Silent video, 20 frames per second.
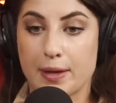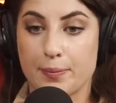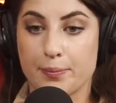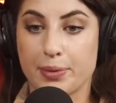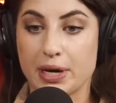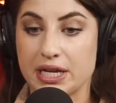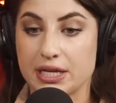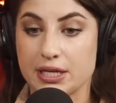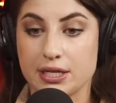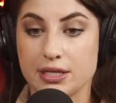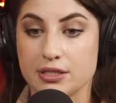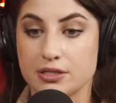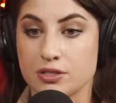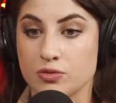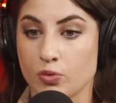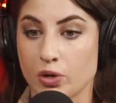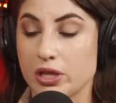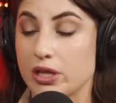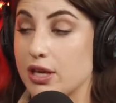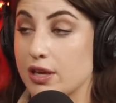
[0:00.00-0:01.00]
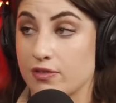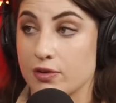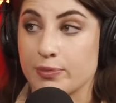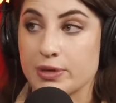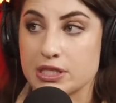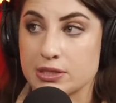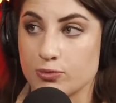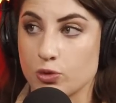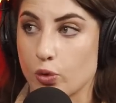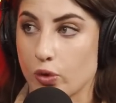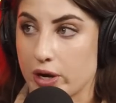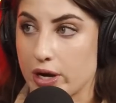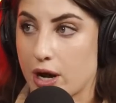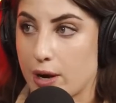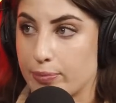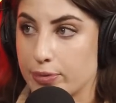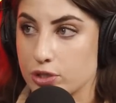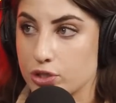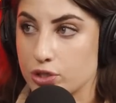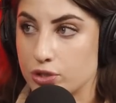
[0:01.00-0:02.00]
But he's really given me some great
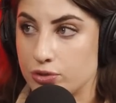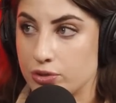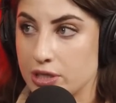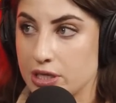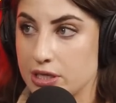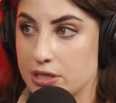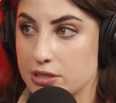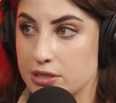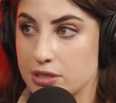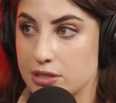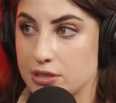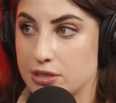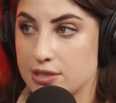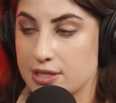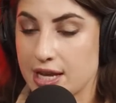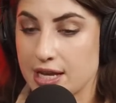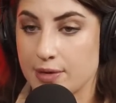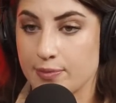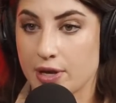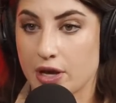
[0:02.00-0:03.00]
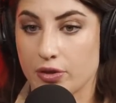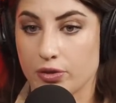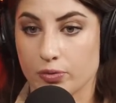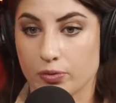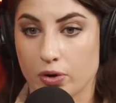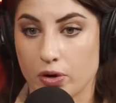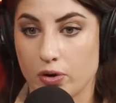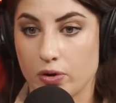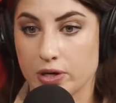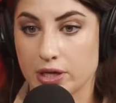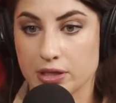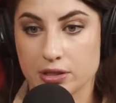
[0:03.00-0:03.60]
opportunities and is taking me on the road.